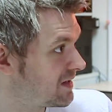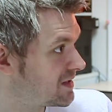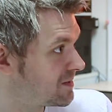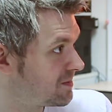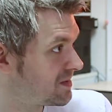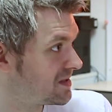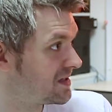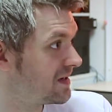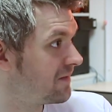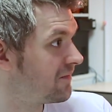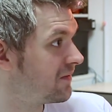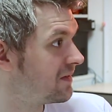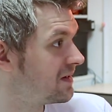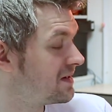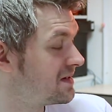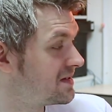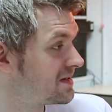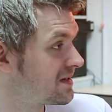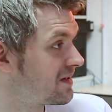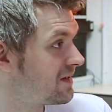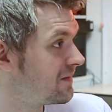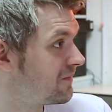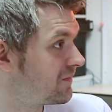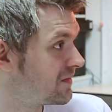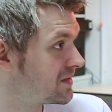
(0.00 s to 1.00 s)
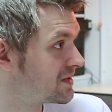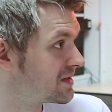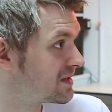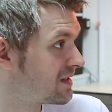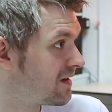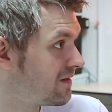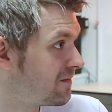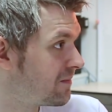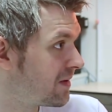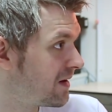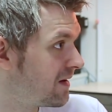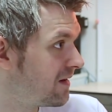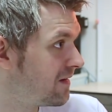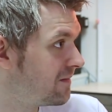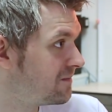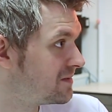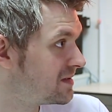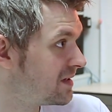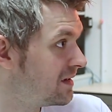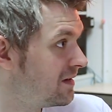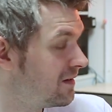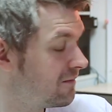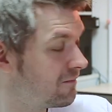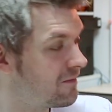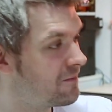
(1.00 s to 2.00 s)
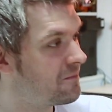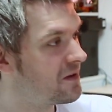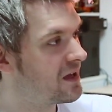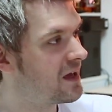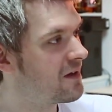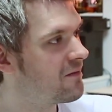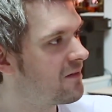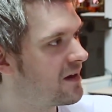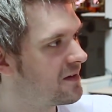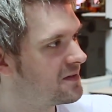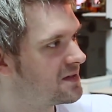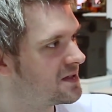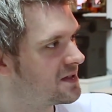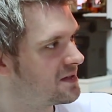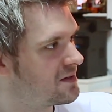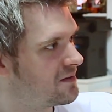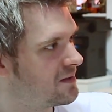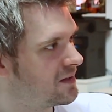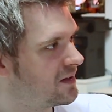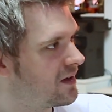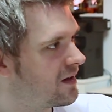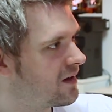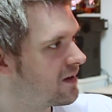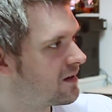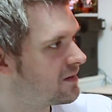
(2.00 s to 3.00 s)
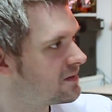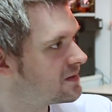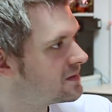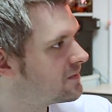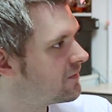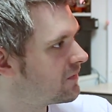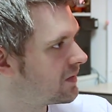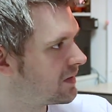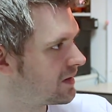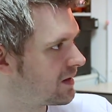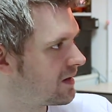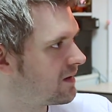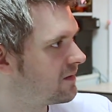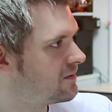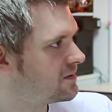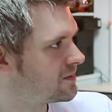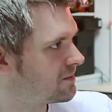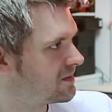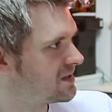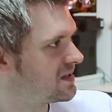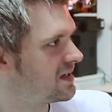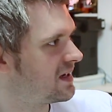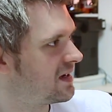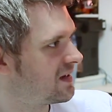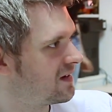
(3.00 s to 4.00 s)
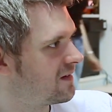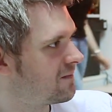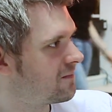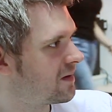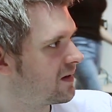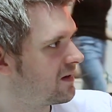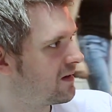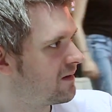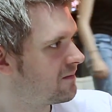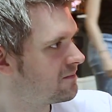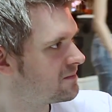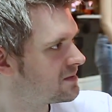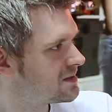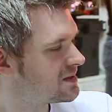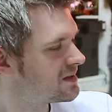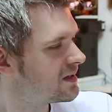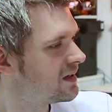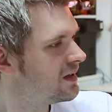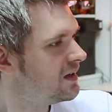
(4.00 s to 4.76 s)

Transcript: that are specifically designed for snow biomes when we get around to doing the art for those particular biomes.